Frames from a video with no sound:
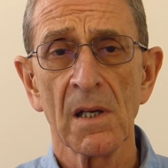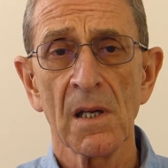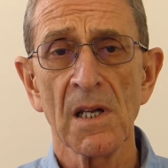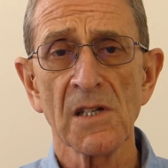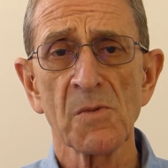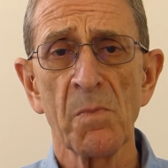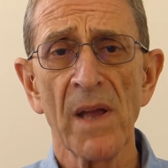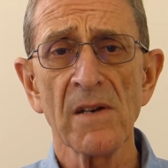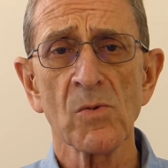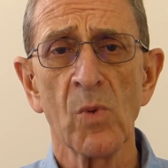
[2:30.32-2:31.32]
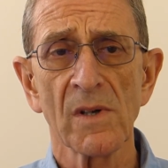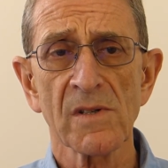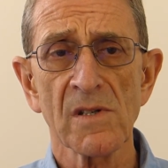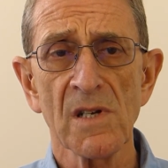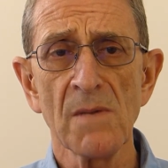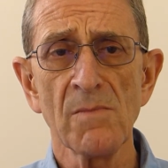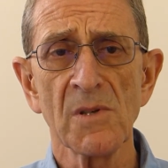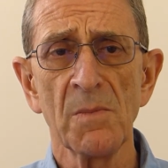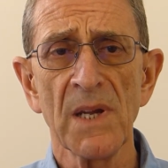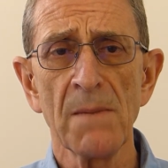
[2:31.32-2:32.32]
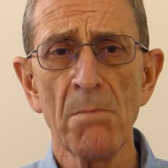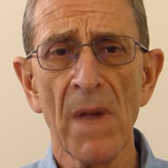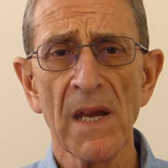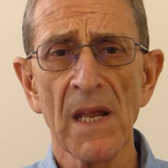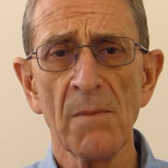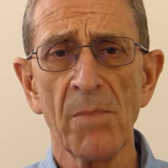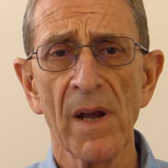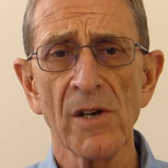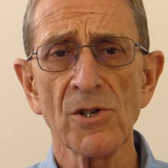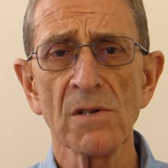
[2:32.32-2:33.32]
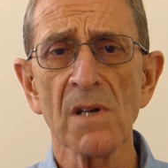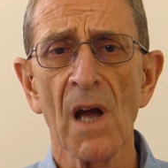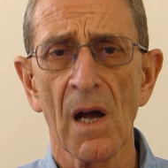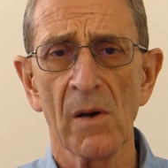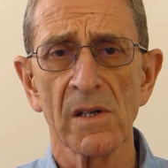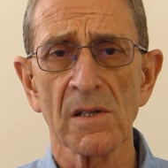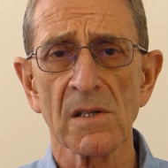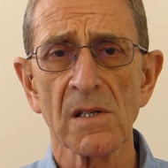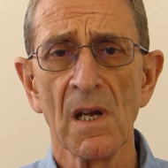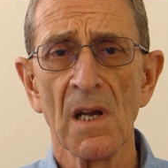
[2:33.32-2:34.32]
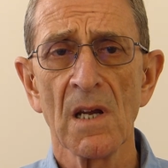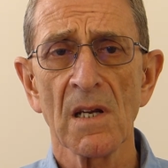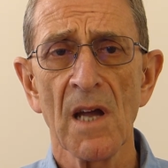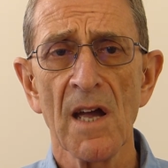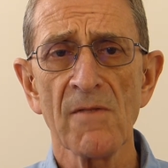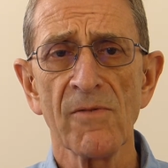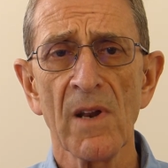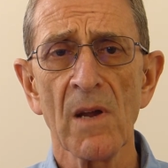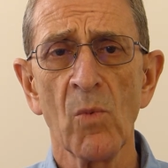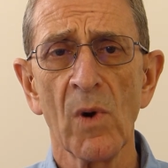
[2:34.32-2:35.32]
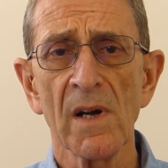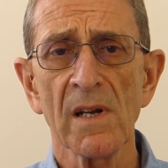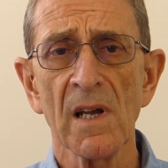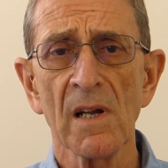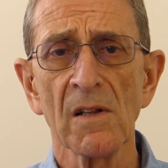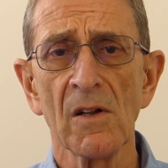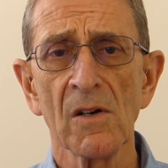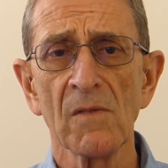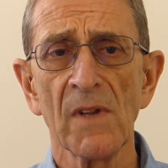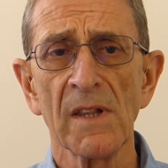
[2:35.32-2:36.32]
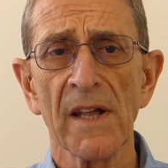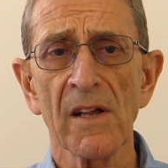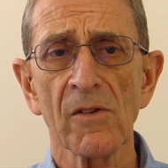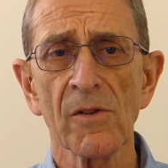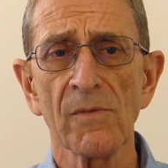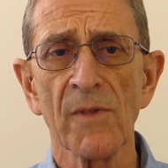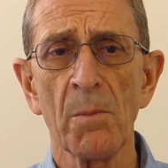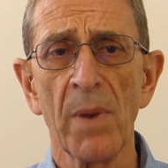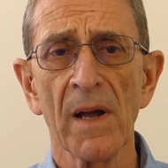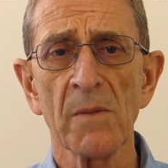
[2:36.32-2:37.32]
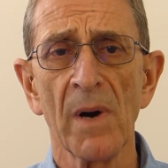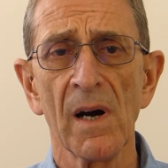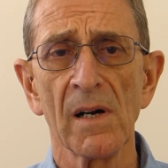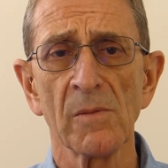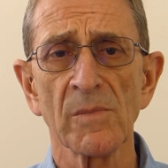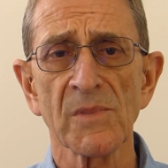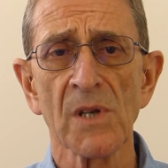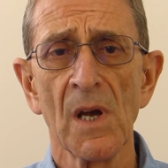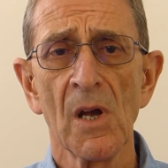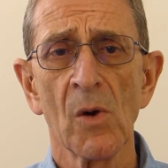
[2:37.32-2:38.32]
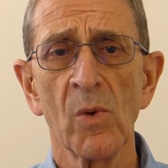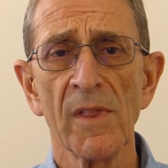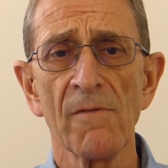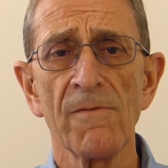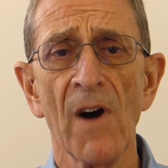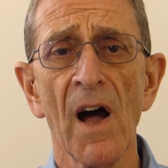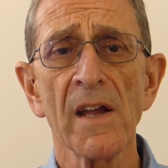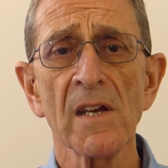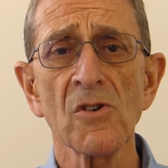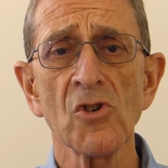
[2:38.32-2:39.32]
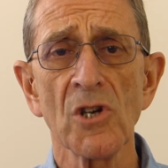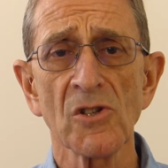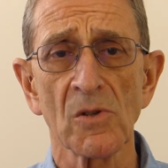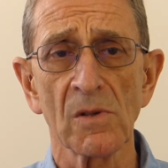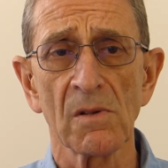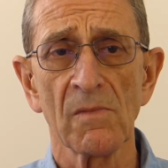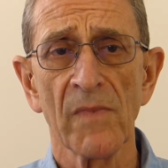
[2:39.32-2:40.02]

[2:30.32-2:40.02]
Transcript: He spent what seemed to be many patient hours, carefully working along the length of the pipe arms with a fine chisel.